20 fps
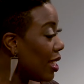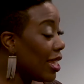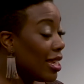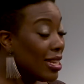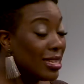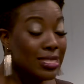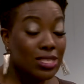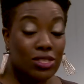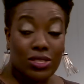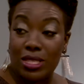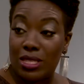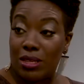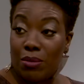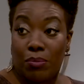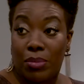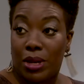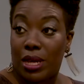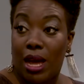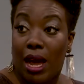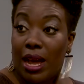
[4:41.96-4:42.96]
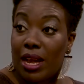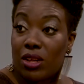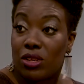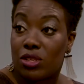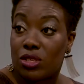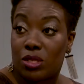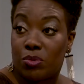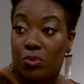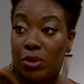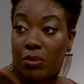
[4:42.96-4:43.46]
It's just simply, I
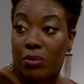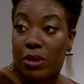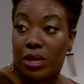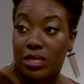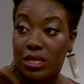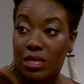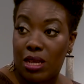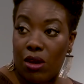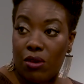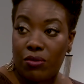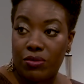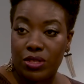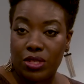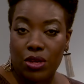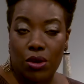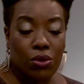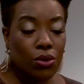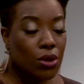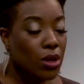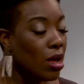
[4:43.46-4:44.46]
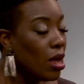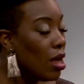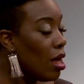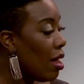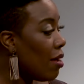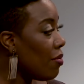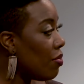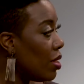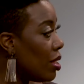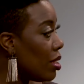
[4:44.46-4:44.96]
can just be myself. So
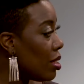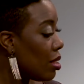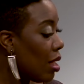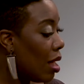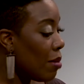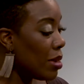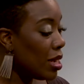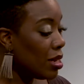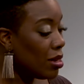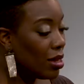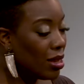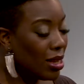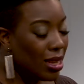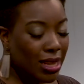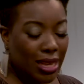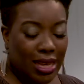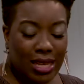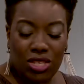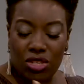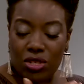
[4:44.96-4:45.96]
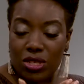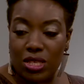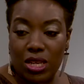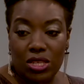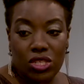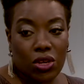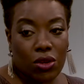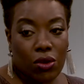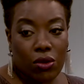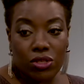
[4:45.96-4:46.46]
I think, I mean, it's just
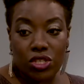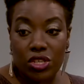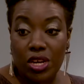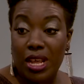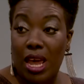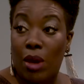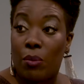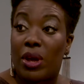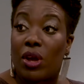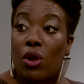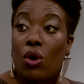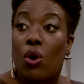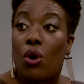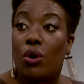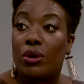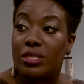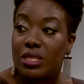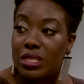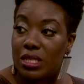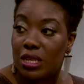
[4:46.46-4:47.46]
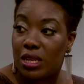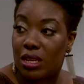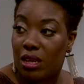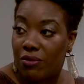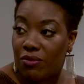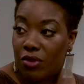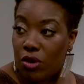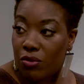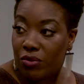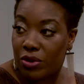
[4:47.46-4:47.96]
such a long journey and we're constantly
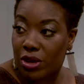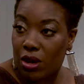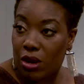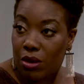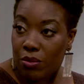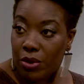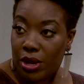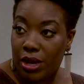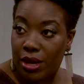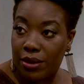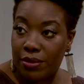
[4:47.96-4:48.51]
evolving, aren't we?